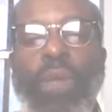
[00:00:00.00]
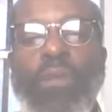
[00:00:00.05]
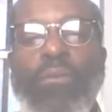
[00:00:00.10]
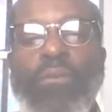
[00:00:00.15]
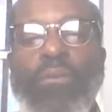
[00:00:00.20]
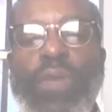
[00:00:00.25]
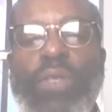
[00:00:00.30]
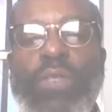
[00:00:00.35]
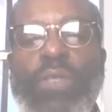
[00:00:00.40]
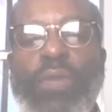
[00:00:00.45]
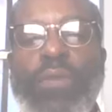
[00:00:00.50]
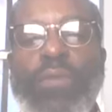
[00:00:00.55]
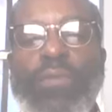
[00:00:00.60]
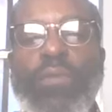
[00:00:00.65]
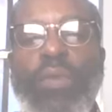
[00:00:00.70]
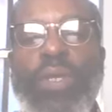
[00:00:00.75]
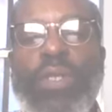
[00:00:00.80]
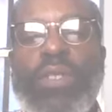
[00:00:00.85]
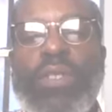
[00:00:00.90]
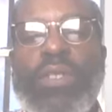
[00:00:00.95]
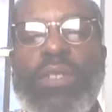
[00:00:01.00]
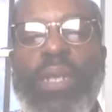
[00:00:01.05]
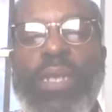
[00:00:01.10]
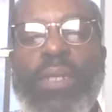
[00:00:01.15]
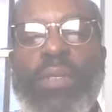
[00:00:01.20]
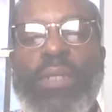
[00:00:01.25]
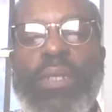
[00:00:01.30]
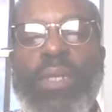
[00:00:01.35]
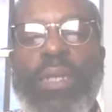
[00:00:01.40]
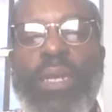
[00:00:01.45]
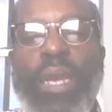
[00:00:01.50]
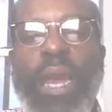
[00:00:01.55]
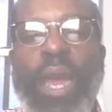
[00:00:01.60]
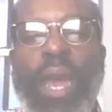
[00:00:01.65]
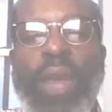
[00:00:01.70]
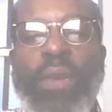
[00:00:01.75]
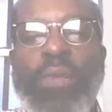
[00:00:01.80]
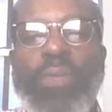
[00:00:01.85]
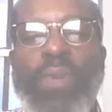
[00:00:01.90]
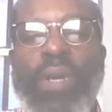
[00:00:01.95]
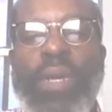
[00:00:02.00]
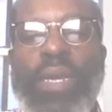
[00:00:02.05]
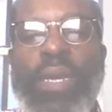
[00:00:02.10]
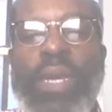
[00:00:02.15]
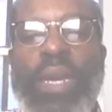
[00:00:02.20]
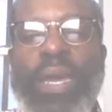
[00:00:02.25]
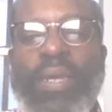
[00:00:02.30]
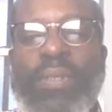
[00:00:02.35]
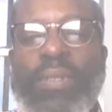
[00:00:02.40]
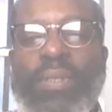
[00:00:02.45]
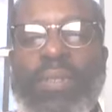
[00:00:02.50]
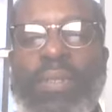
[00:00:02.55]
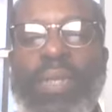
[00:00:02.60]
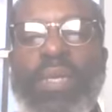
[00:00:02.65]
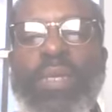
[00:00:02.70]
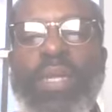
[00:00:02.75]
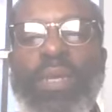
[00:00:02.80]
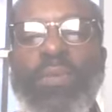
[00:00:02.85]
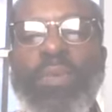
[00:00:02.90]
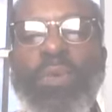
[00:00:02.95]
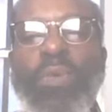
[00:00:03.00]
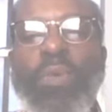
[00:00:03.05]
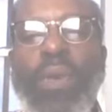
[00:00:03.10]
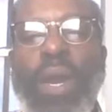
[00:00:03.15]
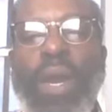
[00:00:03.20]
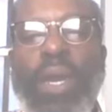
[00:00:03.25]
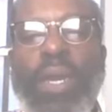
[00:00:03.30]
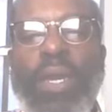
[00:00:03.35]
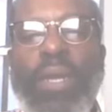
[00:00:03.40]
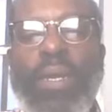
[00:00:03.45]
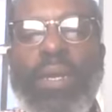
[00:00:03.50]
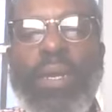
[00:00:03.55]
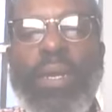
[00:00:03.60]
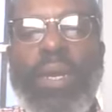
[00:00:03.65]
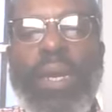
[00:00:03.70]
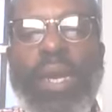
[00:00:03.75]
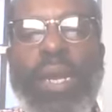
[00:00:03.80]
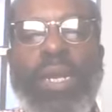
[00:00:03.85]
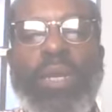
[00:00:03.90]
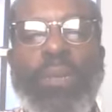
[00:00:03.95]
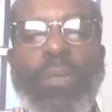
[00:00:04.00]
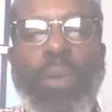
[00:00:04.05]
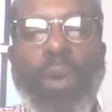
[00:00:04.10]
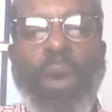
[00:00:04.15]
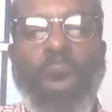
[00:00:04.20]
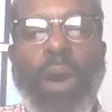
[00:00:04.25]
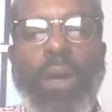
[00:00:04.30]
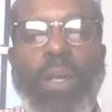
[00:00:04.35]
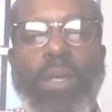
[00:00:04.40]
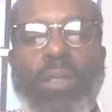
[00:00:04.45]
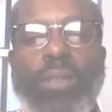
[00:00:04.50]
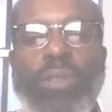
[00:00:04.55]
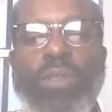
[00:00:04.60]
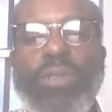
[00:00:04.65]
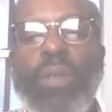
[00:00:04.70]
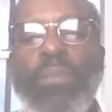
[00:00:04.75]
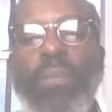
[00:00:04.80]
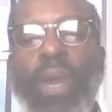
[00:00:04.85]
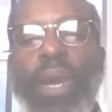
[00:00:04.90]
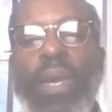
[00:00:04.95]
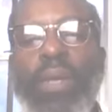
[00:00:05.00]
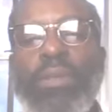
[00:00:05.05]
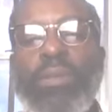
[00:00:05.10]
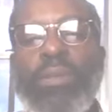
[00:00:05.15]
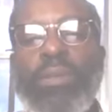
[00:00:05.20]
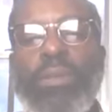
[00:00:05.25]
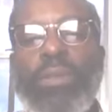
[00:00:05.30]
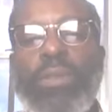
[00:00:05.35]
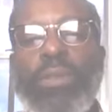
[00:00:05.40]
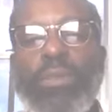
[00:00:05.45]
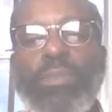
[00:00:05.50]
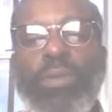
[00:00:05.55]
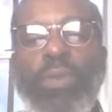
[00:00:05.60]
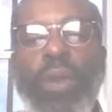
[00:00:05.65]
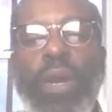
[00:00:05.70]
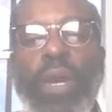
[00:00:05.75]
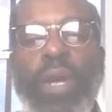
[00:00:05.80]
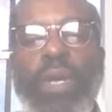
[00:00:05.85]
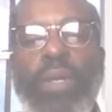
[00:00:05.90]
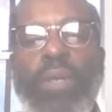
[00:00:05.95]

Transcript: Verse 46 And when he had sent them away, he departed to the mountain to pray.